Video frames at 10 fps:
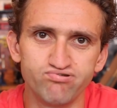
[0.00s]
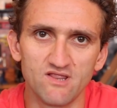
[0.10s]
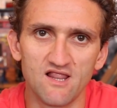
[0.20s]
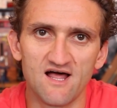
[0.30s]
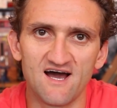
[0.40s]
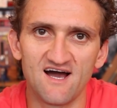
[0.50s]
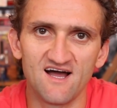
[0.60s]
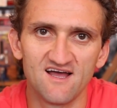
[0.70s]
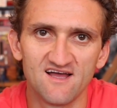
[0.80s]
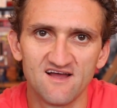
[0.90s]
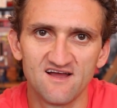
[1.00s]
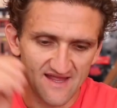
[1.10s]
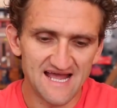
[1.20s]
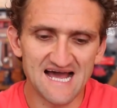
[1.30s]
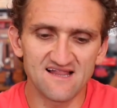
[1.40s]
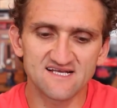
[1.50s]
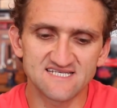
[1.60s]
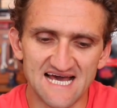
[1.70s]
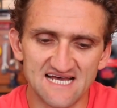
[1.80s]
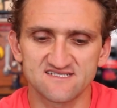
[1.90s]
blah.
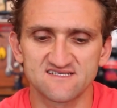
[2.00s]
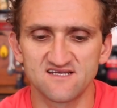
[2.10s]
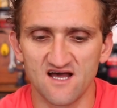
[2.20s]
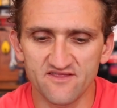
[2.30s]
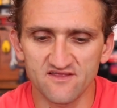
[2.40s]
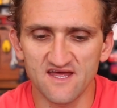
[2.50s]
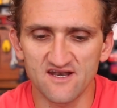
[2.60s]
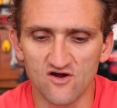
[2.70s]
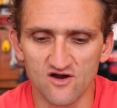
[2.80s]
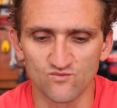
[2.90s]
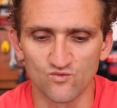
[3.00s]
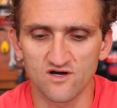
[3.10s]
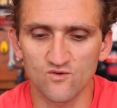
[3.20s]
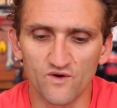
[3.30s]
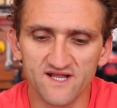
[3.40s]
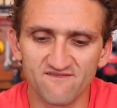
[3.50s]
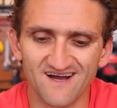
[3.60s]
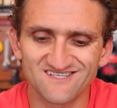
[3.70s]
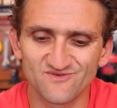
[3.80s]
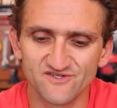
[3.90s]
Alex asks, other than hard work, what
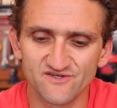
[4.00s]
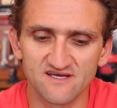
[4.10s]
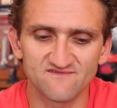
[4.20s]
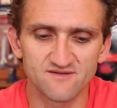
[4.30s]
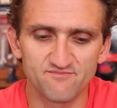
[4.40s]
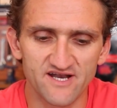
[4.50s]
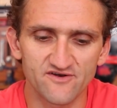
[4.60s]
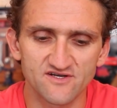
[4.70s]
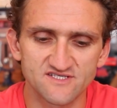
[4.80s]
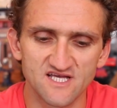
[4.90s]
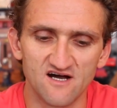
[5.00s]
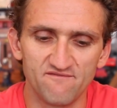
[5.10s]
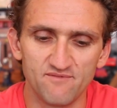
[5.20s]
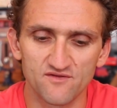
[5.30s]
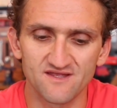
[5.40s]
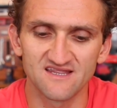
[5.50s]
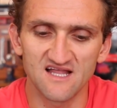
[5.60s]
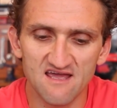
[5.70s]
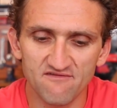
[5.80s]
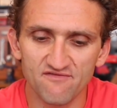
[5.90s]
advice would you give to better yourself both in
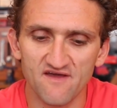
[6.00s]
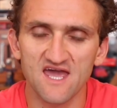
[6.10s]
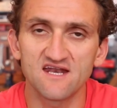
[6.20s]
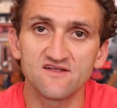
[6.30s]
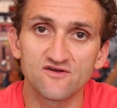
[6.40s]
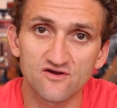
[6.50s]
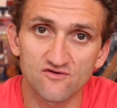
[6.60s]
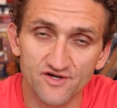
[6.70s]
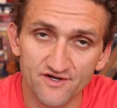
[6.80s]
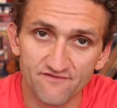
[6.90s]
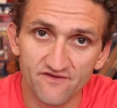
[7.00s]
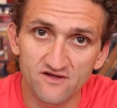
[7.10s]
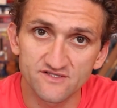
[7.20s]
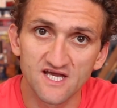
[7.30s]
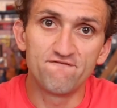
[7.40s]
life and in your career field?